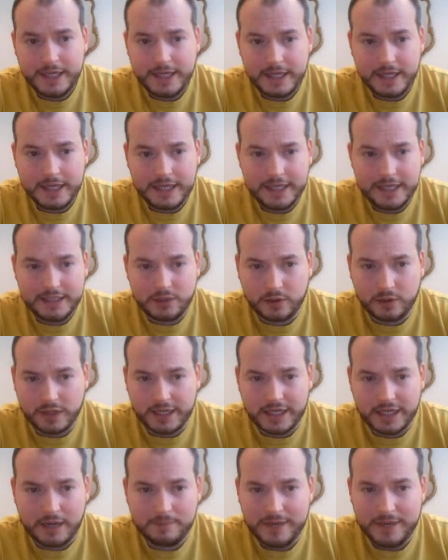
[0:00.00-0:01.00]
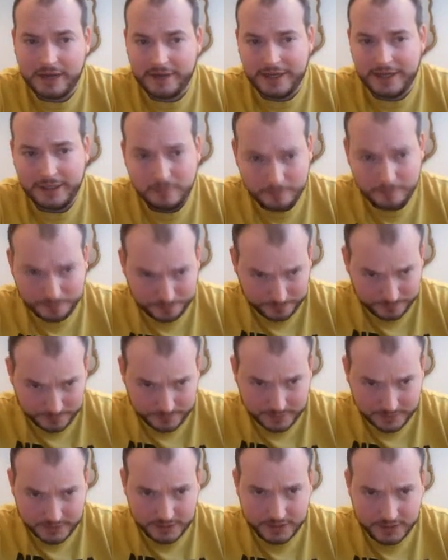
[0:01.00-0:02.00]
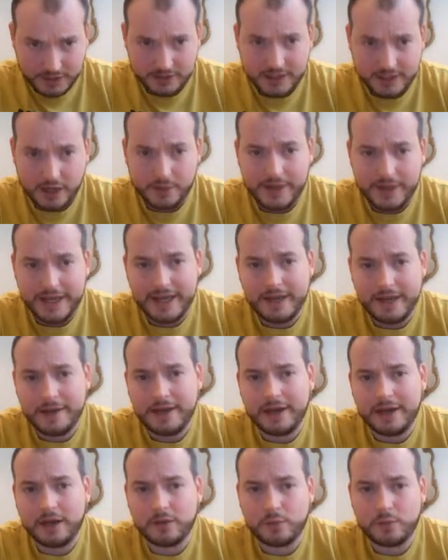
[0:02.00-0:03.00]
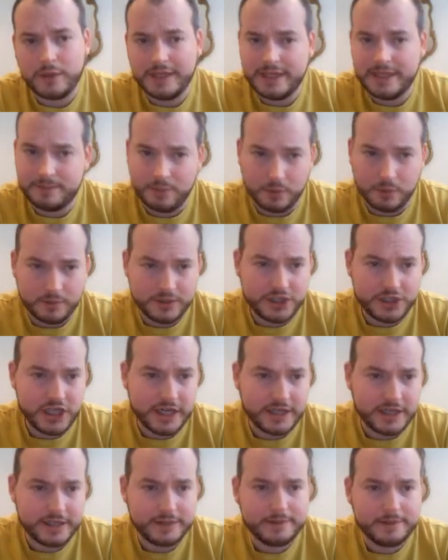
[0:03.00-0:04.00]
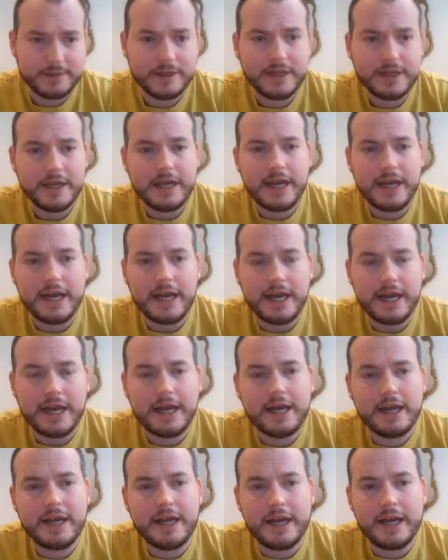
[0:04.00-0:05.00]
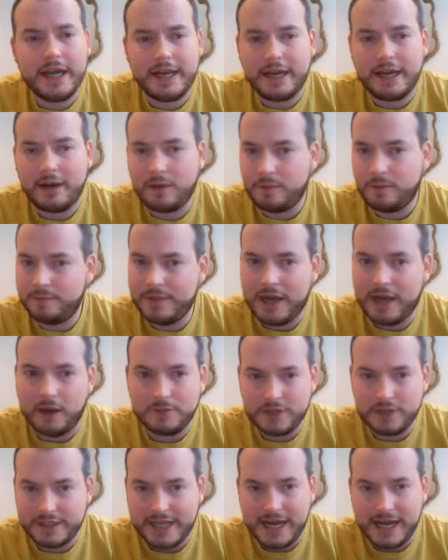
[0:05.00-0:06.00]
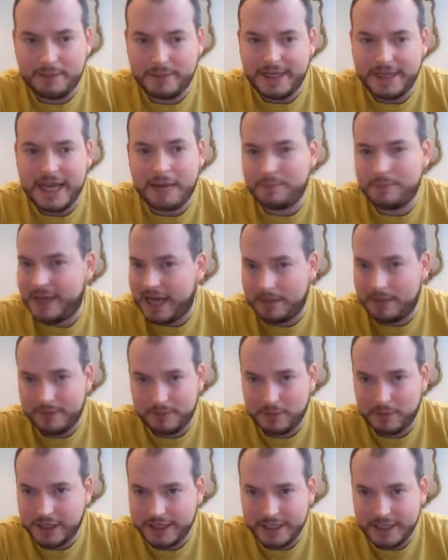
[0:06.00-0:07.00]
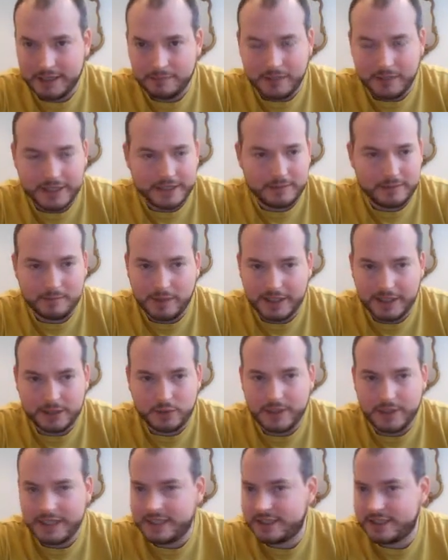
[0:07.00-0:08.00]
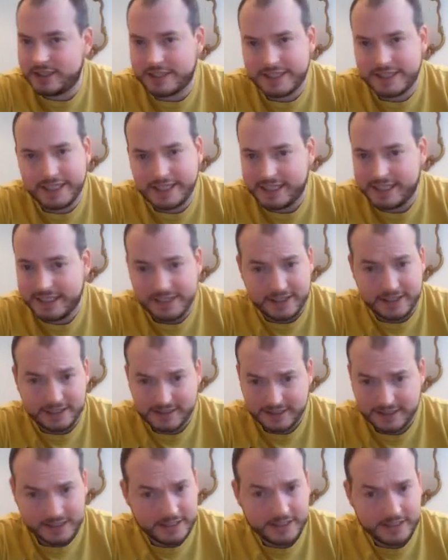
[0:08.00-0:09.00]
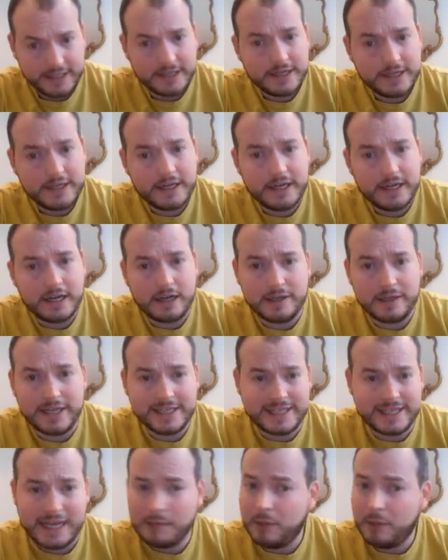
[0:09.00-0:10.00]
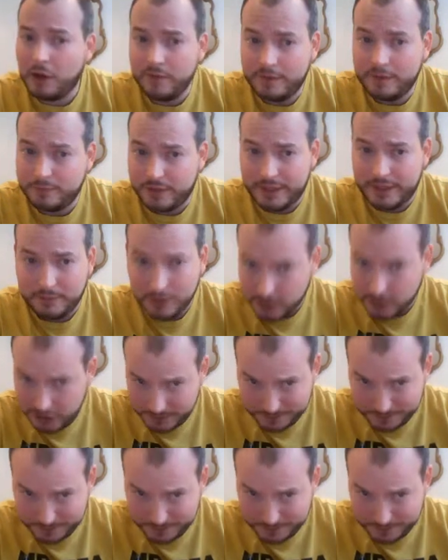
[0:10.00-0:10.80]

He's not going to come down here, so he'd go here, and I'd win this pawn with check. And now I'm just happy. My queen is just kicking his ass. That's game over pretty much.